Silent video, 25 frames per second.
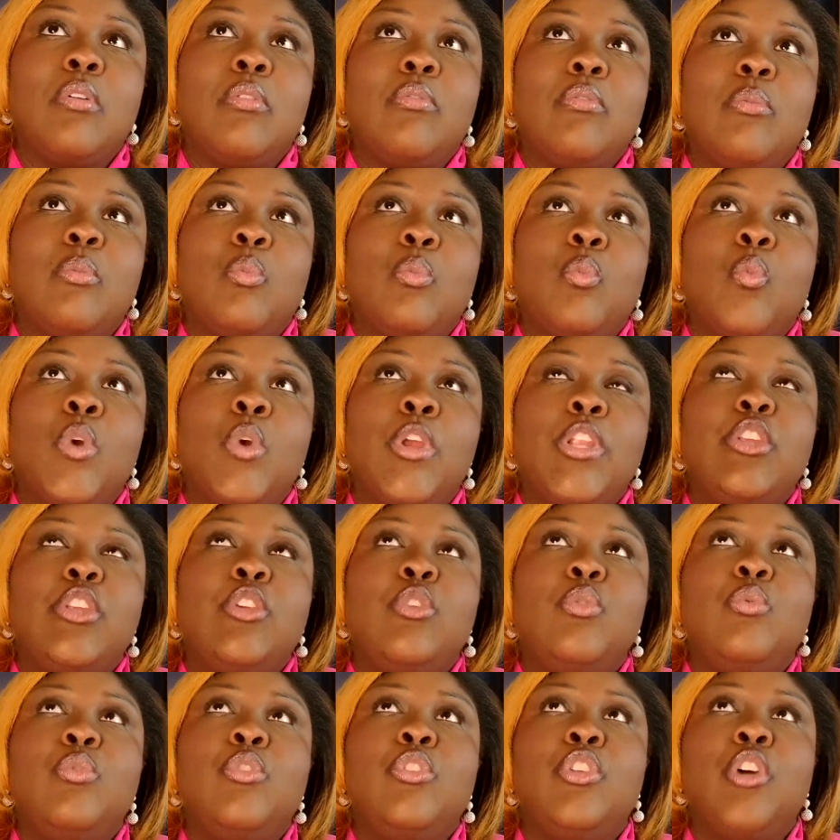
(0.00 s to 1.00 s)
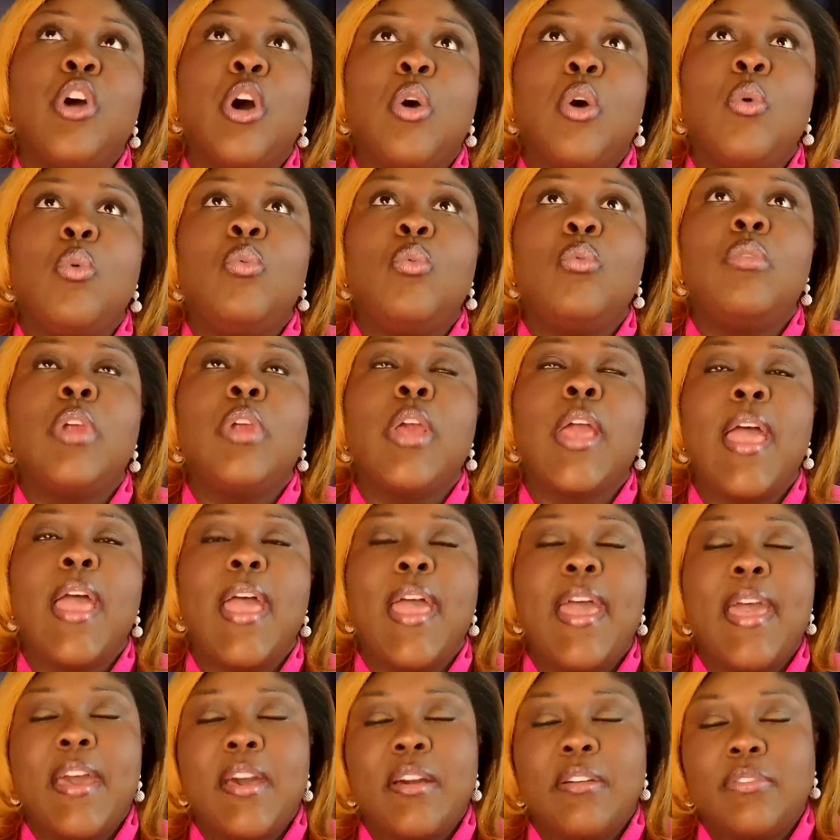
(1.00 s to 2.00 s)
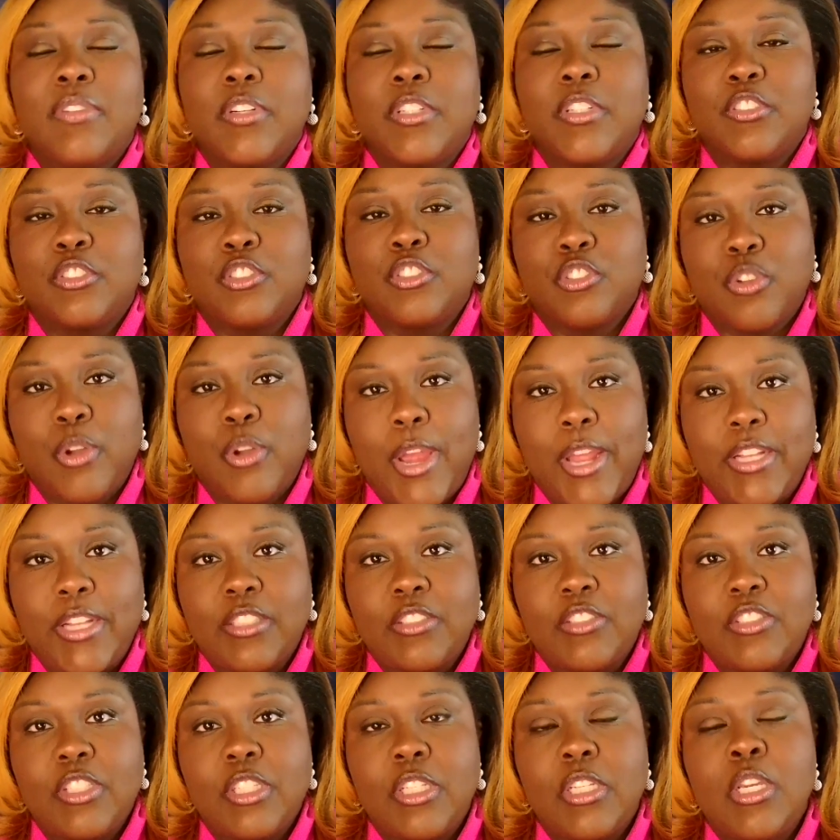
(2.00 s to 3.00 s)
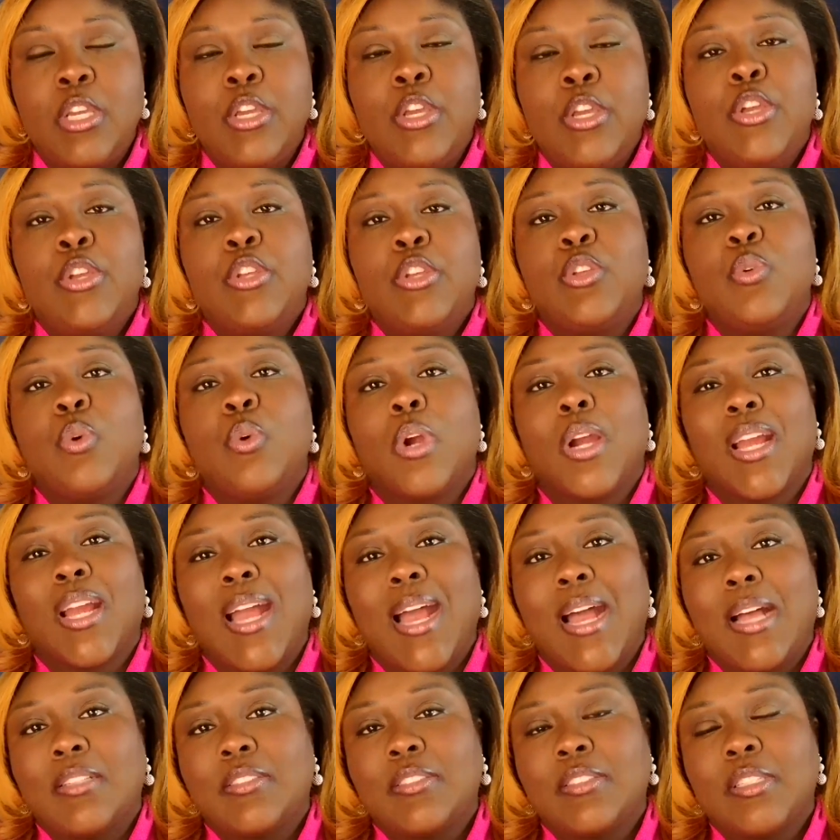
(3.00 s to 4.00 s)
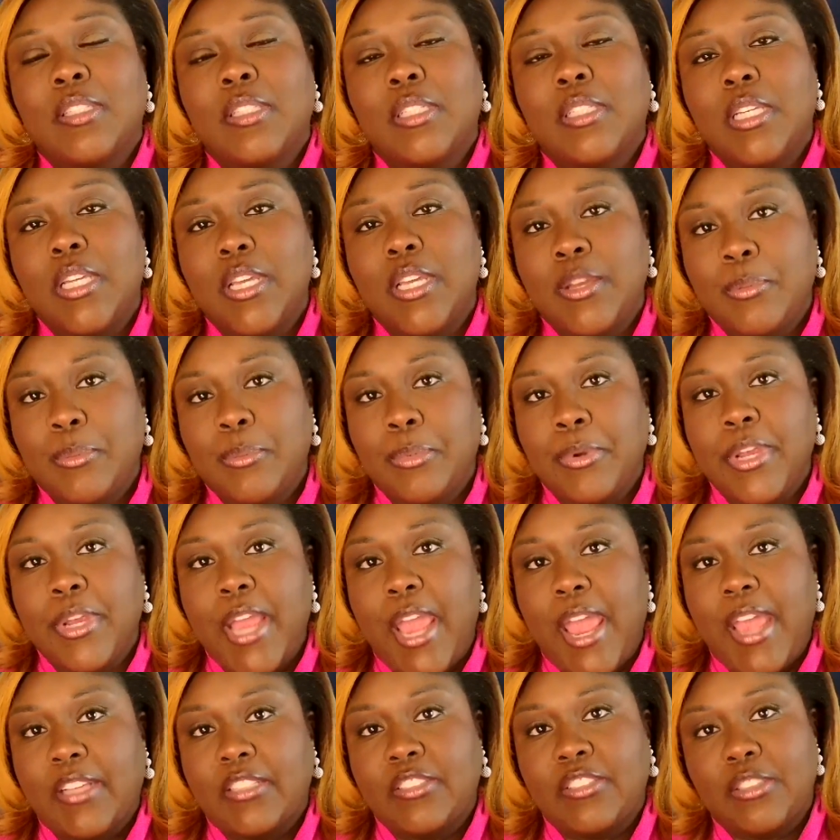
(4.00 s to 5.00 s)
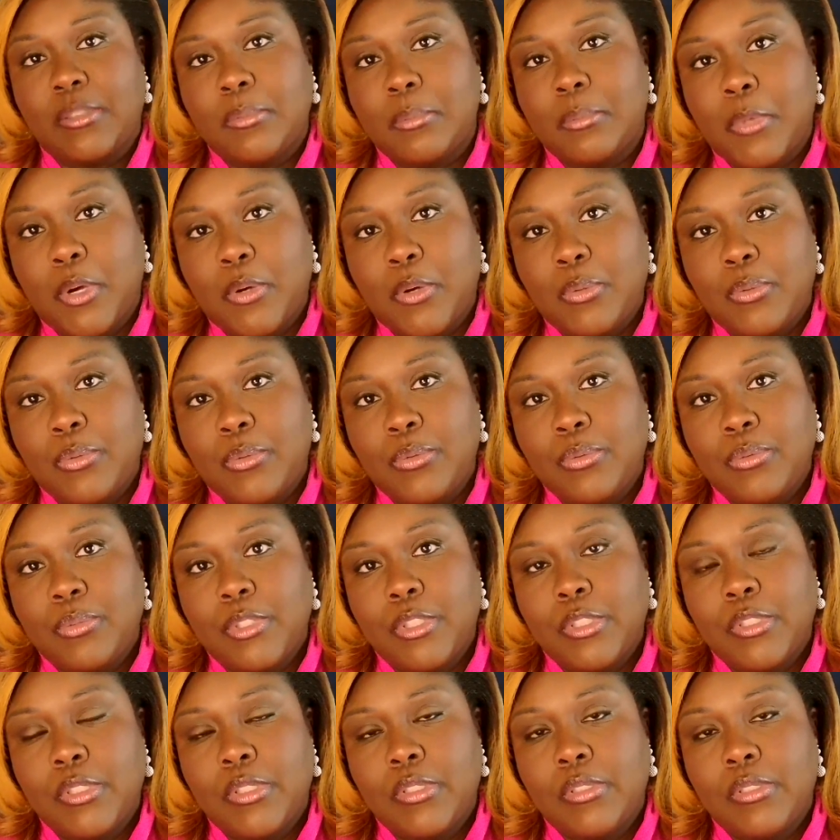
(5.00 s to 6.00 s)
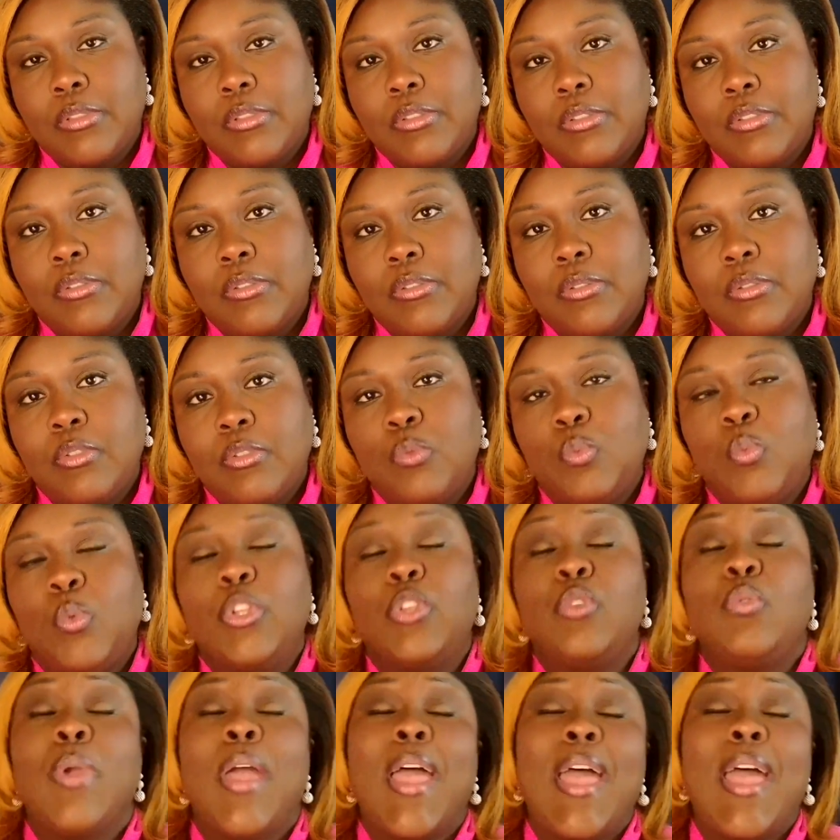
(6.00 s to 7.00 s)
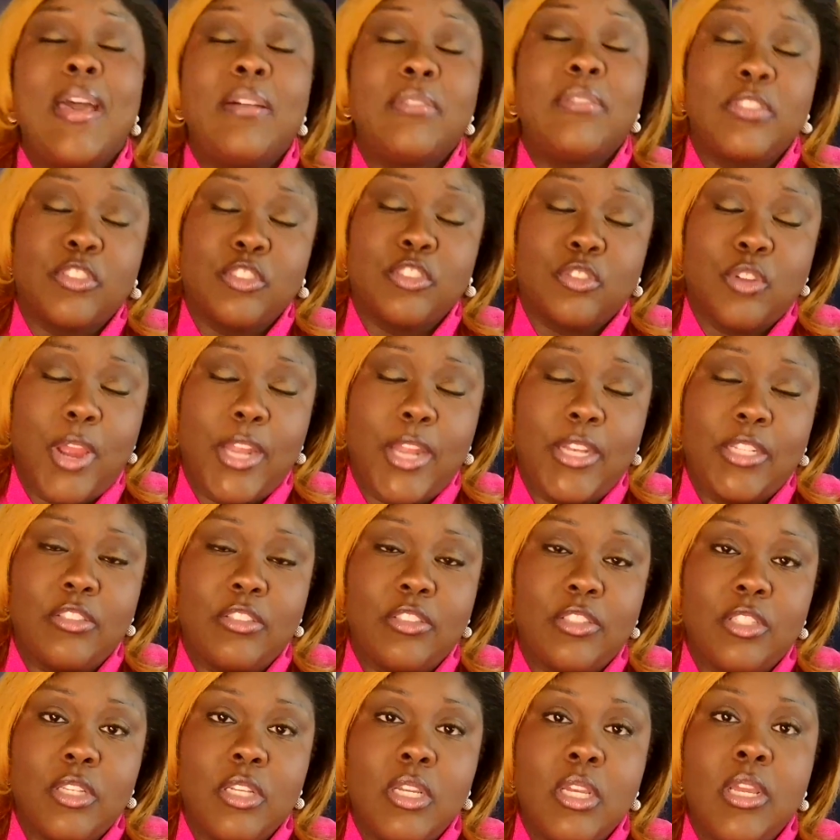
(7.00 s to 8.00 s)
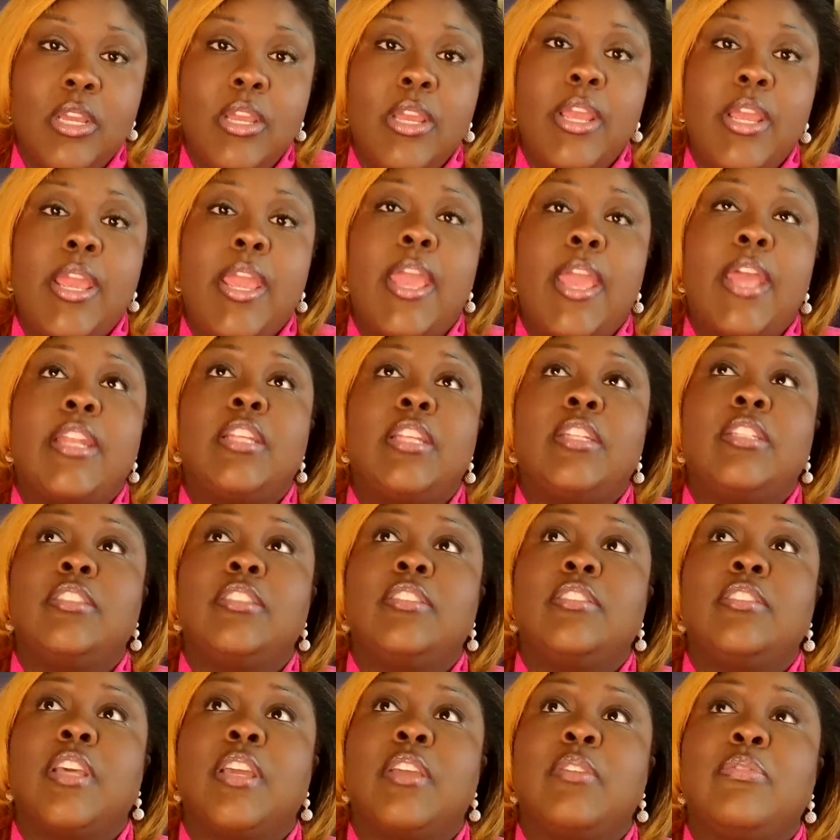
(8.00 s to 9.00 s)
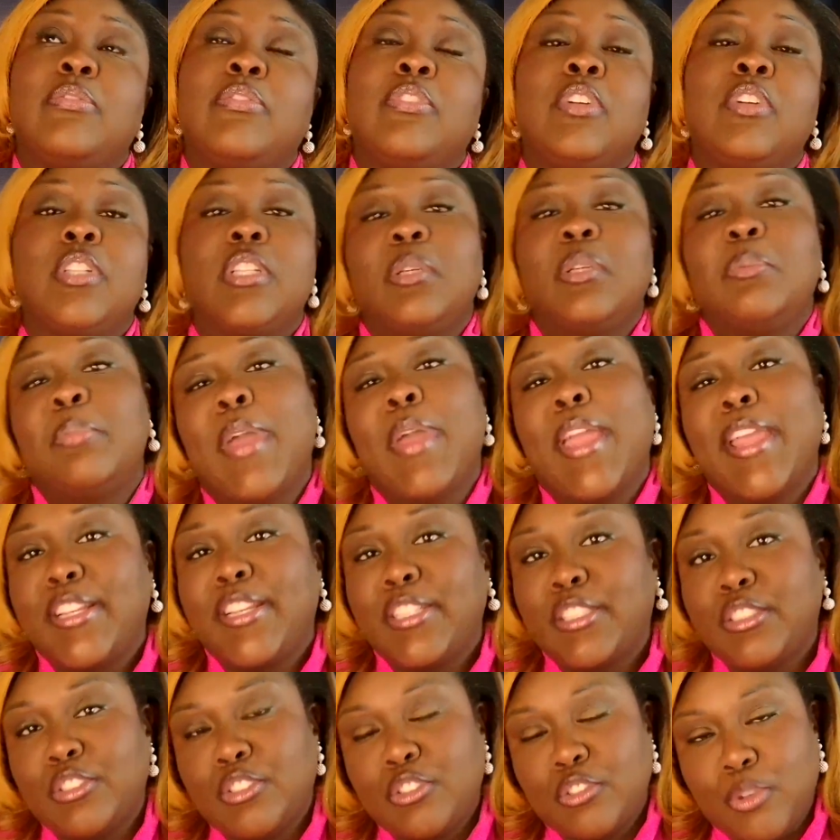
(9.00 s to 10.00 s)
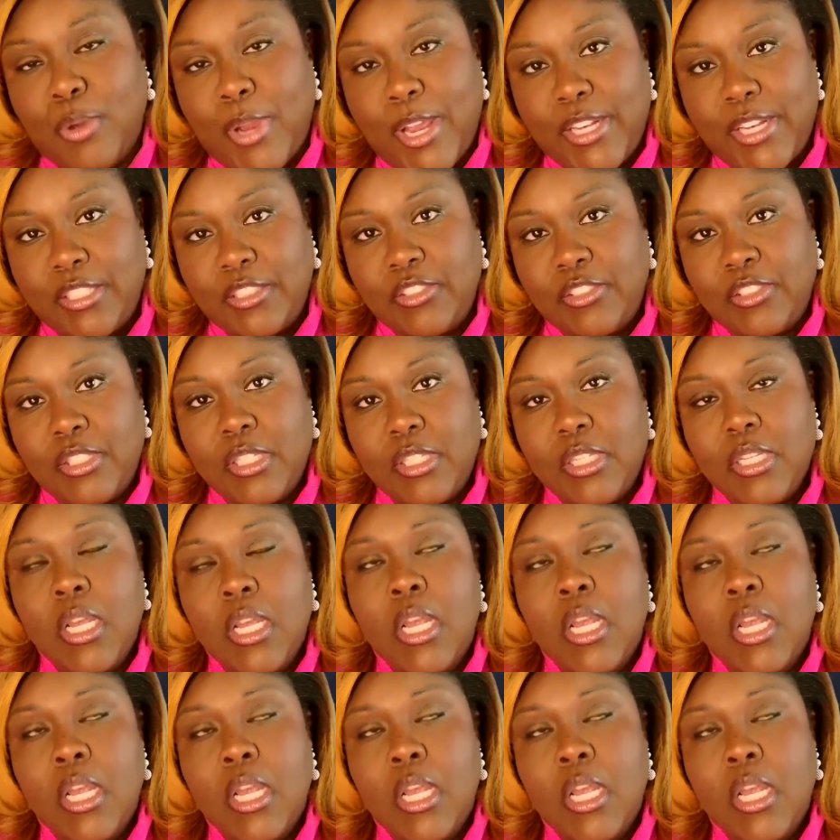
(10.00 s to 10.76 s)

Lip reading: when you don't have a strategy, you are constantly in reaction mode. When you have a strategy and it is a fully baked strategy,